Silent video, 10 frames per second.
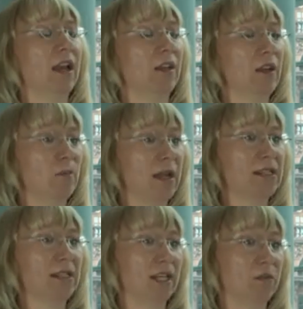And that
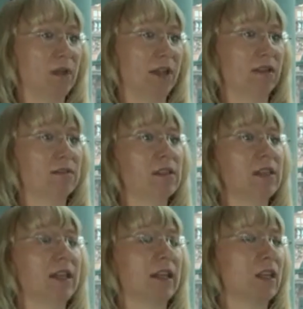basically means
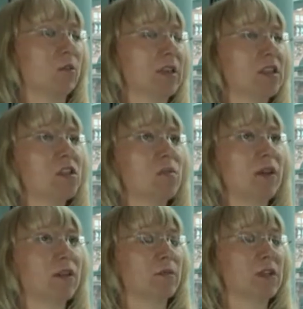the business
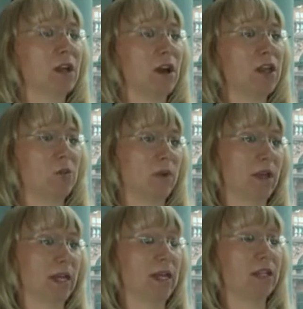method must either
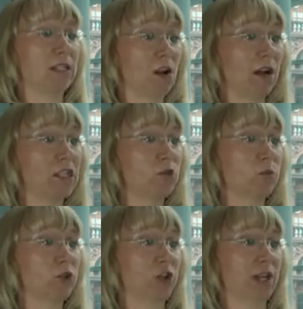be tied to a
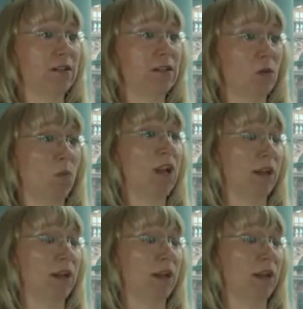machine in some way